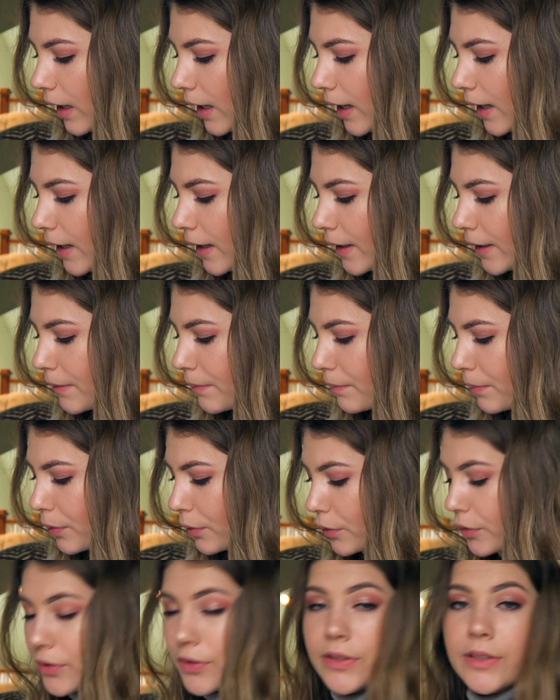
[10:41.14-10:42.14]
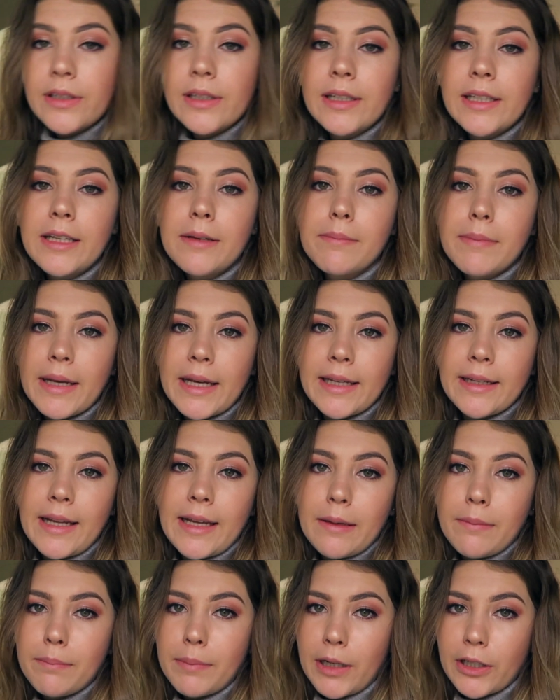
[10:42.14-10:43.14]
I personally made
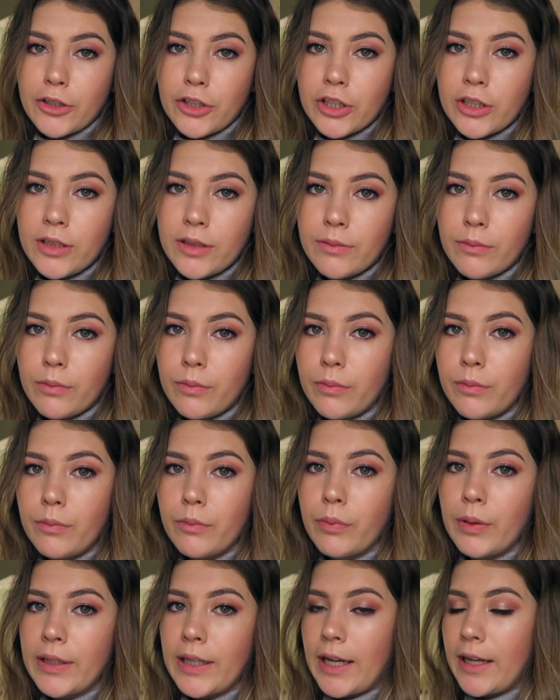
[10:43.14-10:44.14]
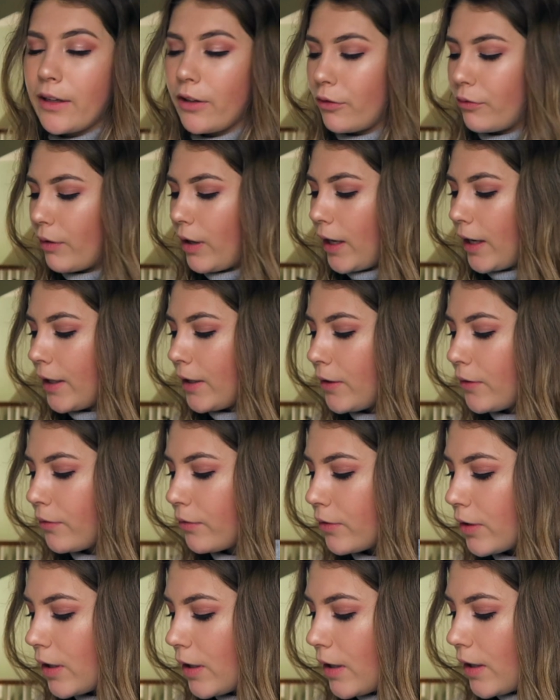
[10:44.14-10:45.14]
a budget when I
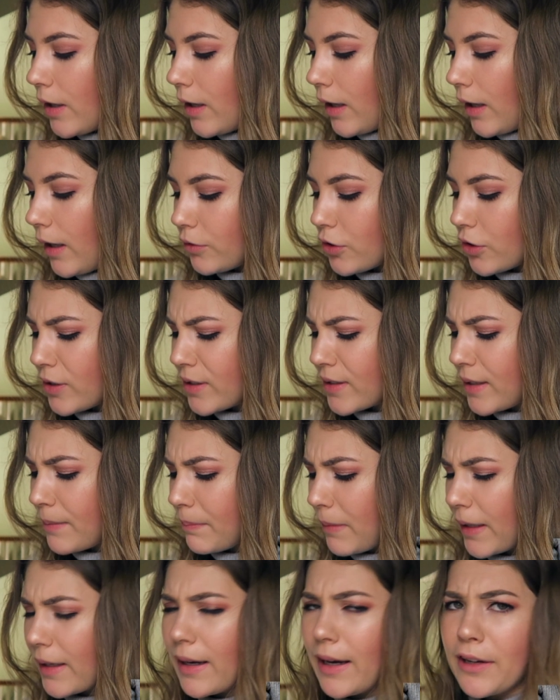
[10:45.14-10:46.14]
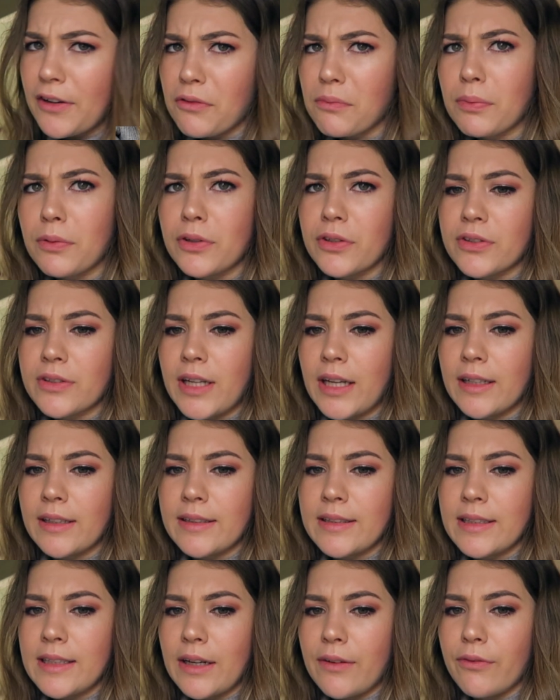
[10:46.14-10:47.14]
arrived. Just my kind of
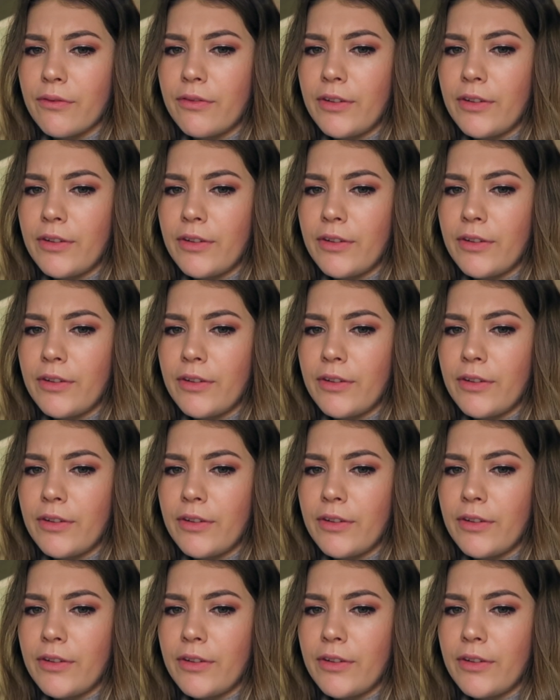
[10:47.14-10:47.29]
personality,